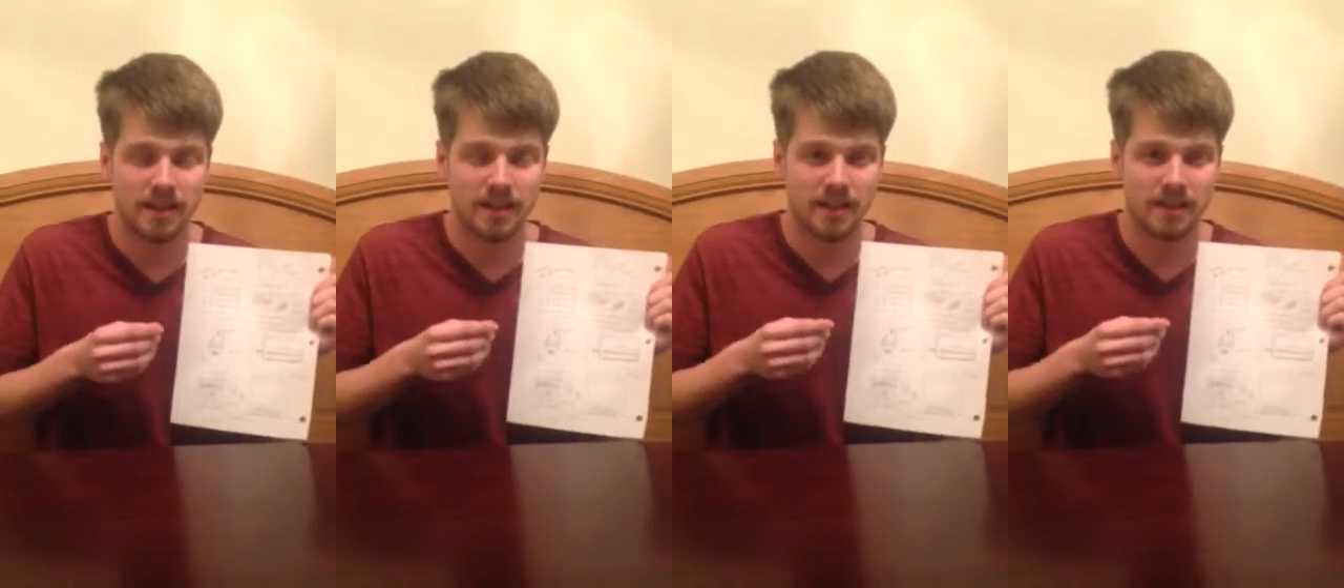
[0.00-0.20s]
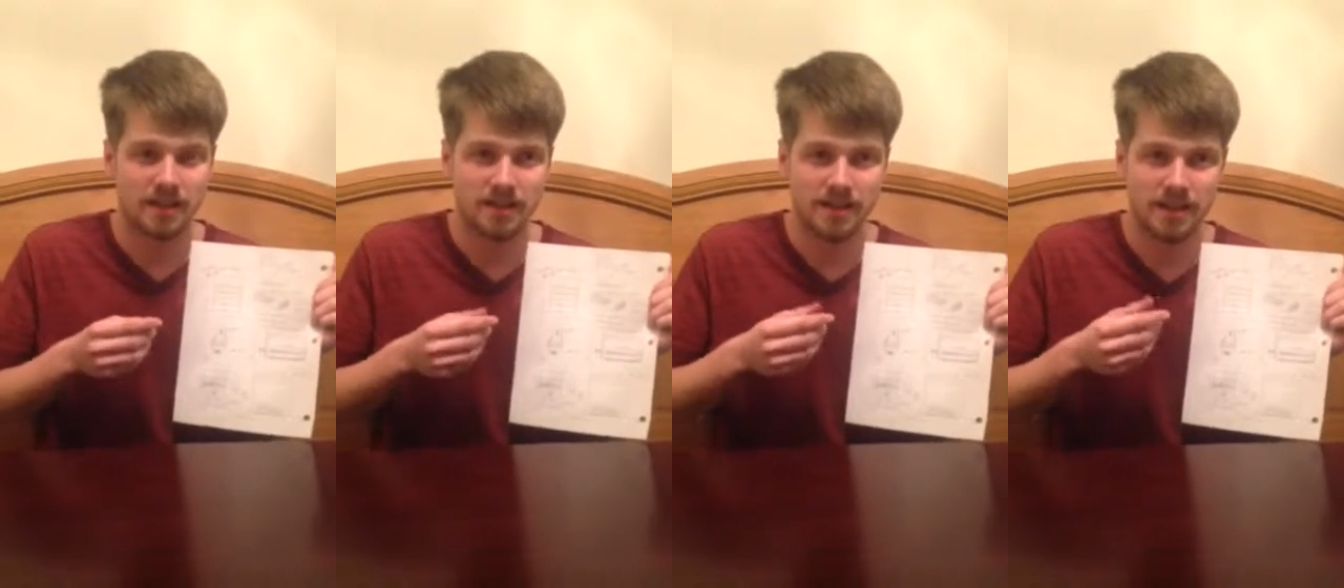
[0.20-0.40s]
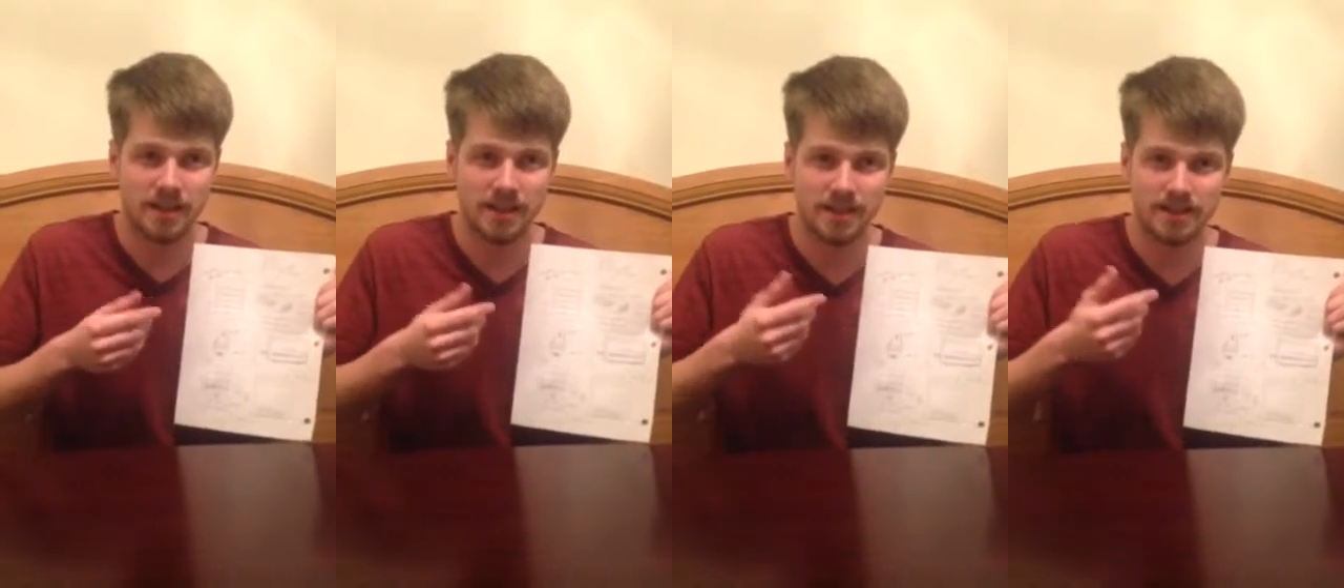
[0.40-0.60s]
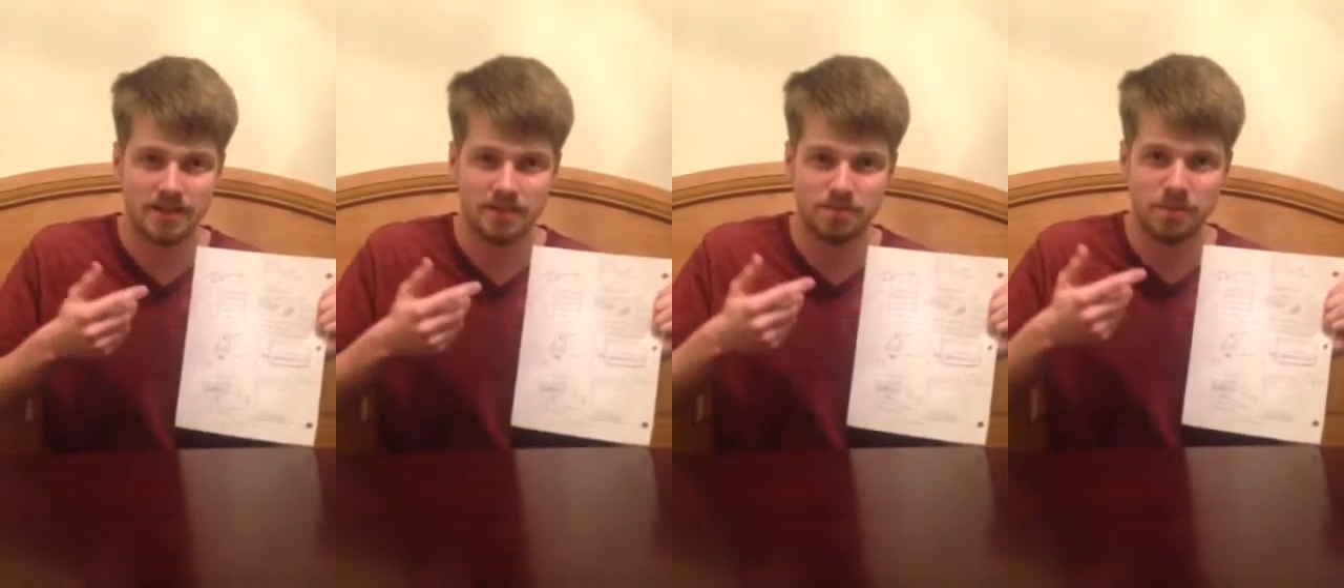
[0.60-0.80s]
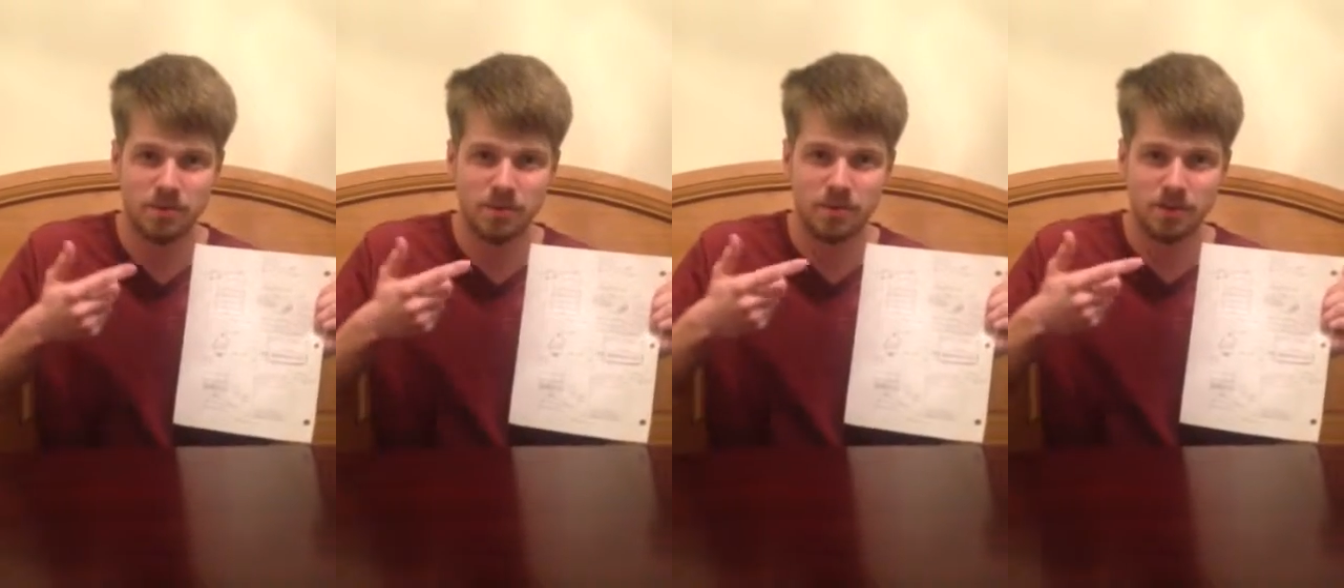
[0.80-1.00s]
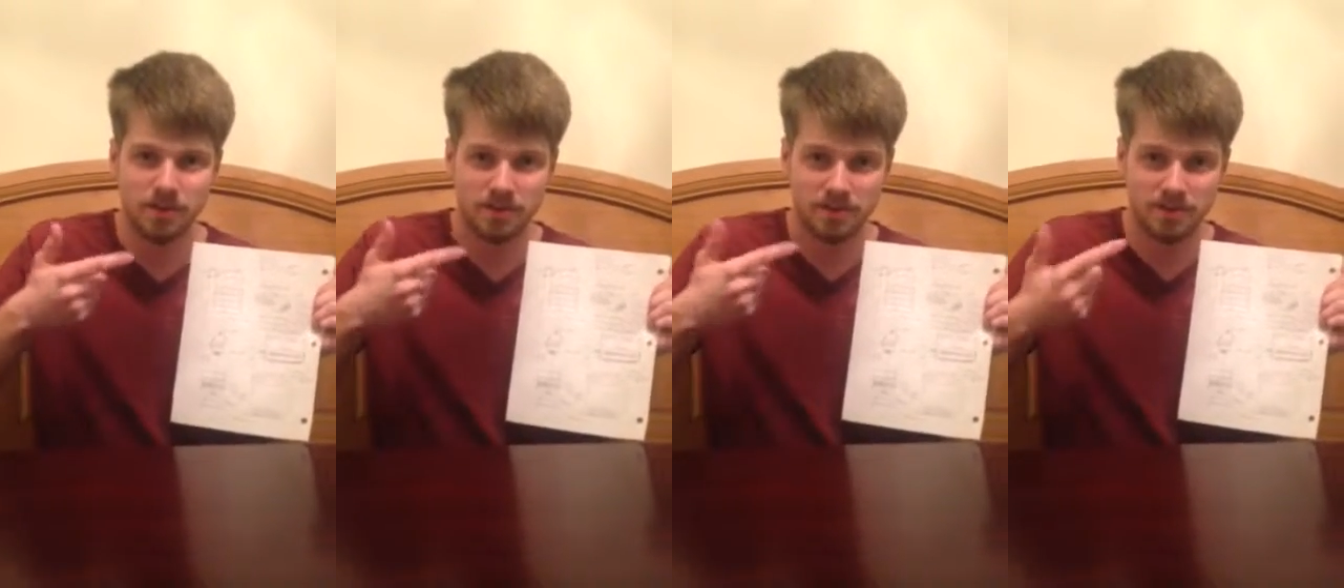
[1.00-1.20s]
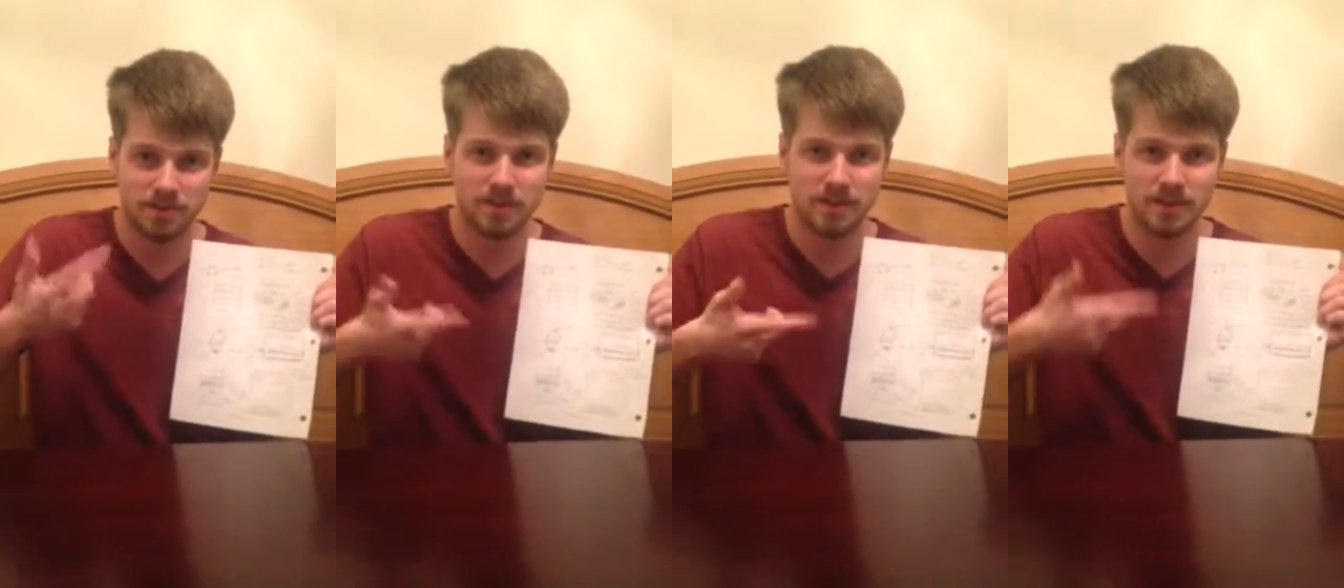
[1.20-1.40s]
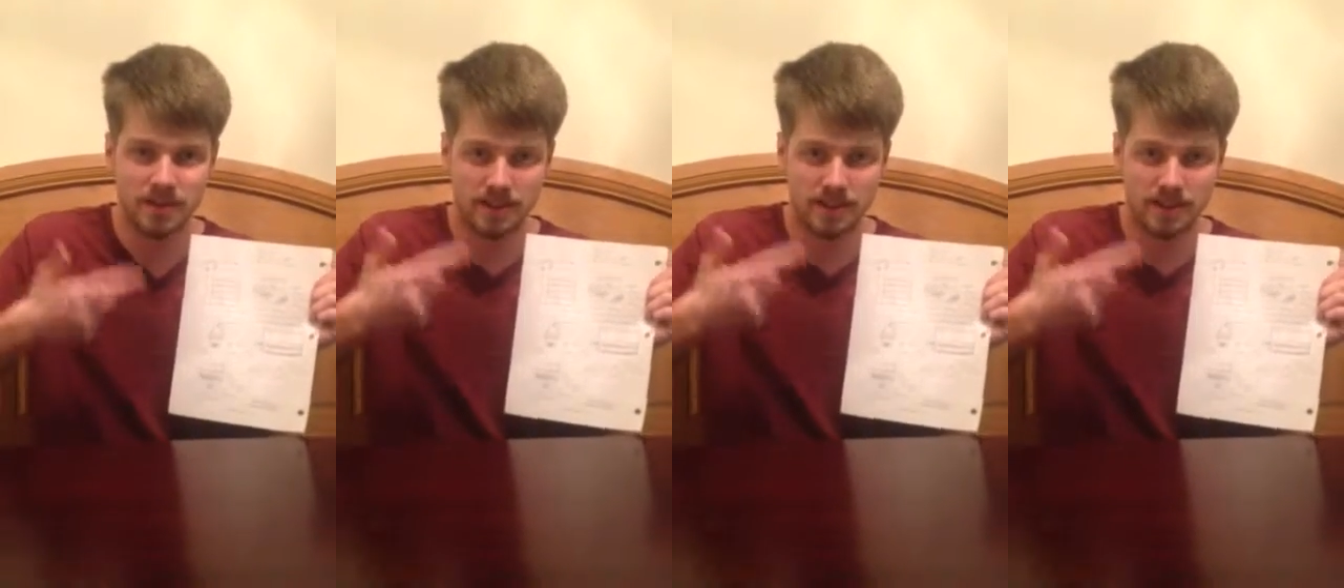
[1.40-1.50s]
it creates more